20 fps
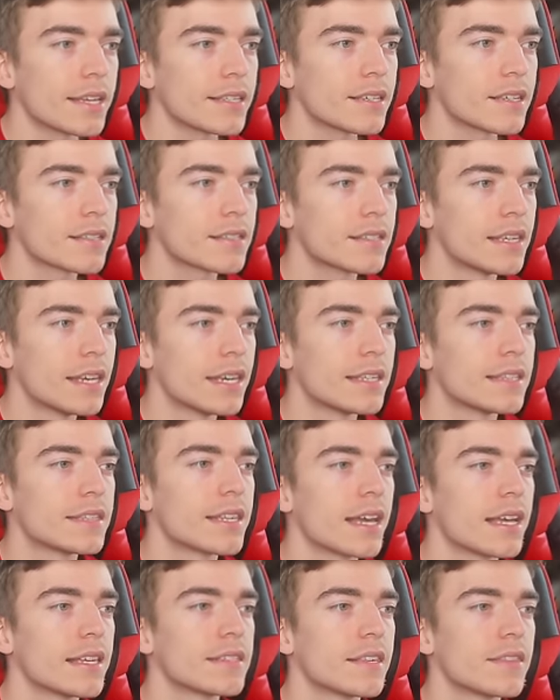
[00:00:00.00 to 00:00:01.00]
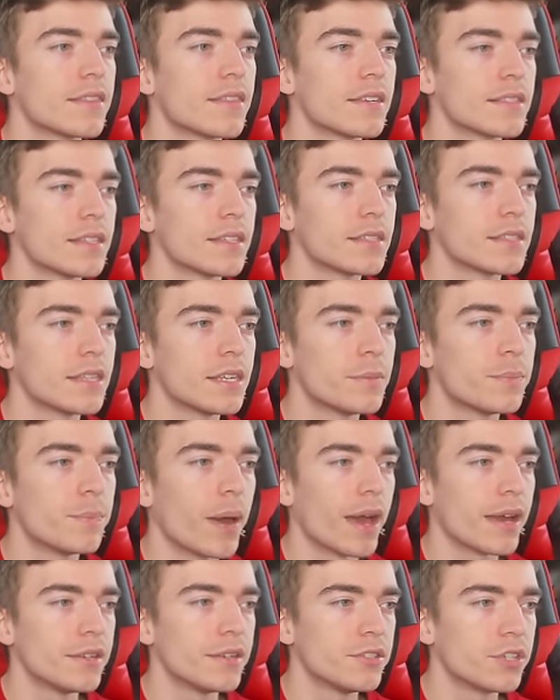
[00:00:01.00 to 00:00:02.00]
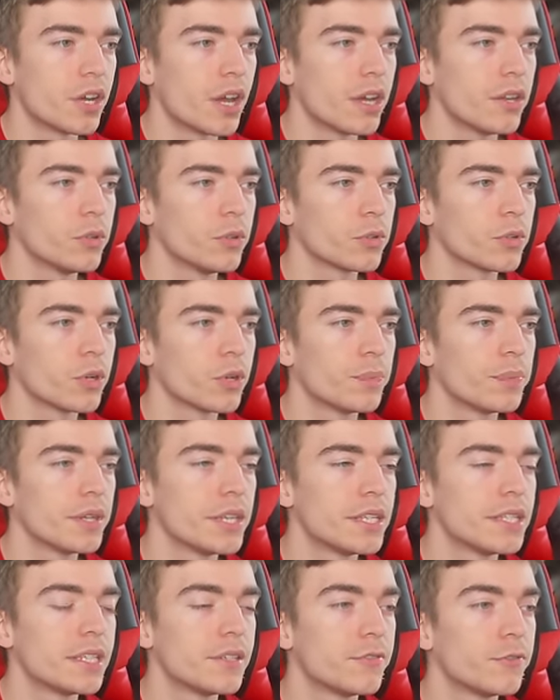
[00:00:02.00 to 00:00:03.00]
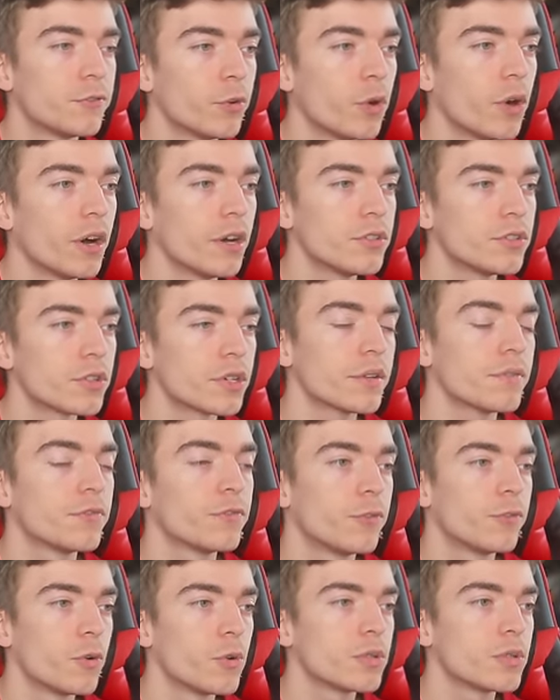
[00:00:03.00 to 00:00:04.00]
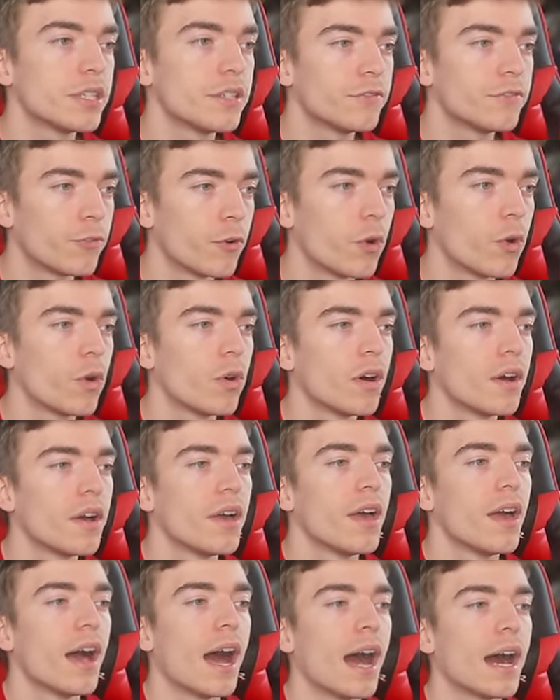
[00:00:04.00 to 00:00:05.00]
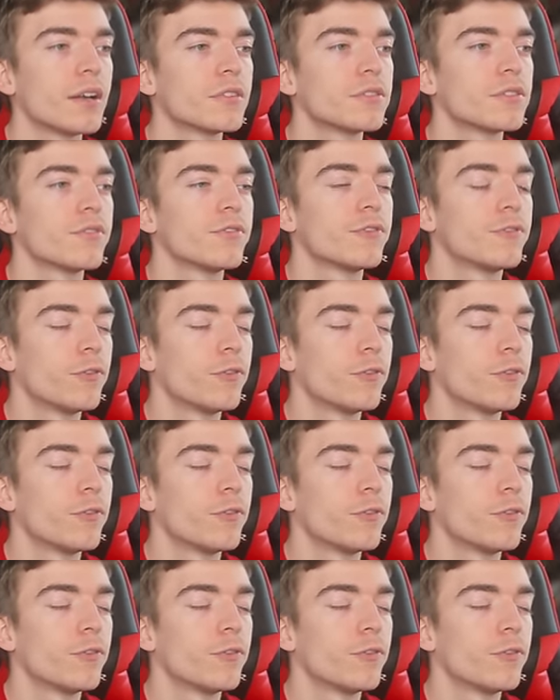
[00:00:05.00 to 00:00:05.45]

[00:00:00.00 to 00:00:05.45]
As you can see, it says this is the pet journal, completed 444 out of